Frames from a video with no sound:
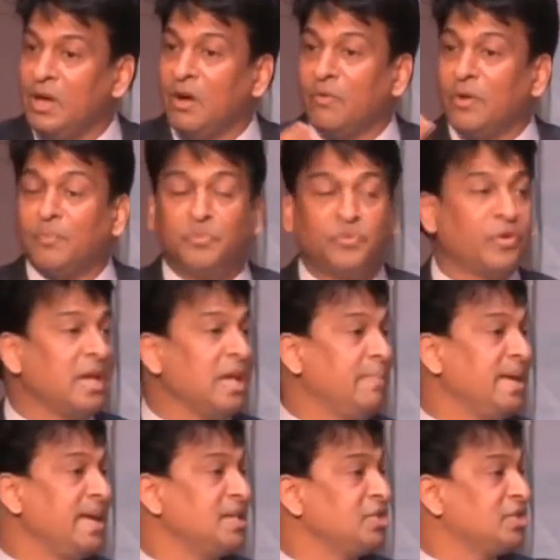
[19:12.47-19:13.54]
from
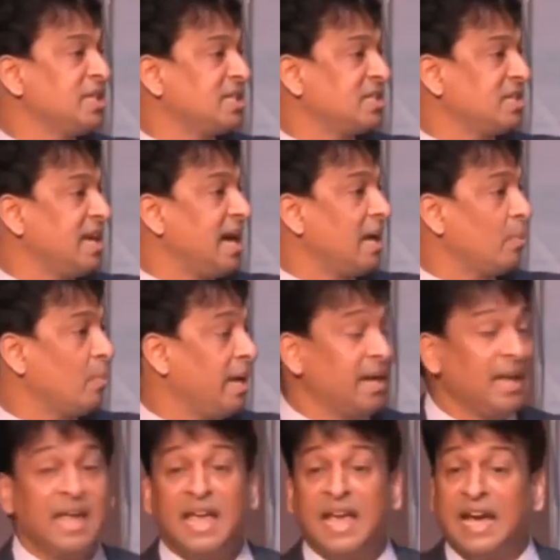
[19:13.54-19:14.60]
3B and GSTR 1.